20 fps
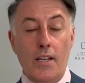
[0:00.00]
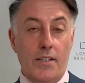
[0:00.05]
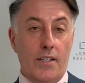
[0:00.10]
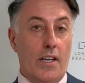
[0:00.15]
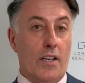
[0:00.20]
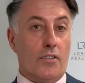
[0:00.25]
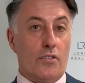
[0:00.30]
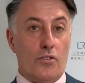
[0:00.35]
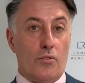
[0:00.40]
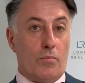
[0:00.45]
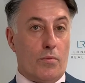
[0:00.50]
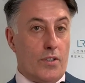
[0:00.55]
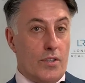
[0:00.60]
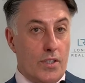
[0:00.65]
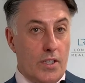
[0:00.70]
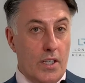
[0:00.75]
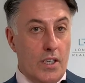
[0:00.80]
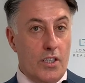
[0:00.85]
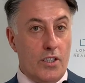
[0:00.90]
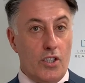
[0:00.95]
The actual
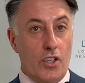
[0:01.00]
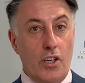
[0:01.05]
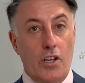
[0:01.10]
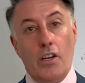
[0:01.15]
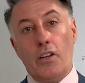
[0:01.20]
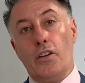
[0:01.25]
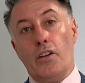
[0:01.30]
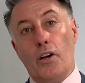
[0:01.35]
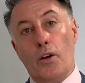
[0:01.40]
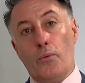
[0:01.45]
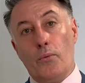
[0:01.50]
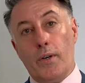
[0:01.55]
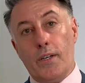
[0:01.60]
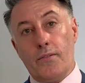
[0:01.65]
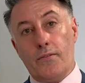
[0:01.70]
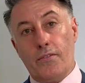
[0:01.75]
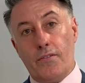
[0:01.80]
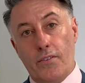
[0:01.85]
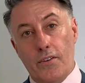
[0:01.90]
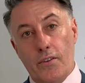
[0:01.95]
procedure no
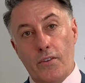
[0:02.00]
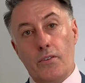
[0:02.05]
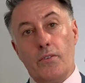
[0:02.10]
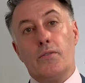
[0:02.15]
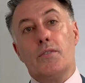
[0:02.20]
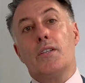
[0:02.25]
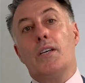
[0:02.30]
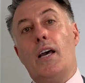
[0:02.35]
one feels,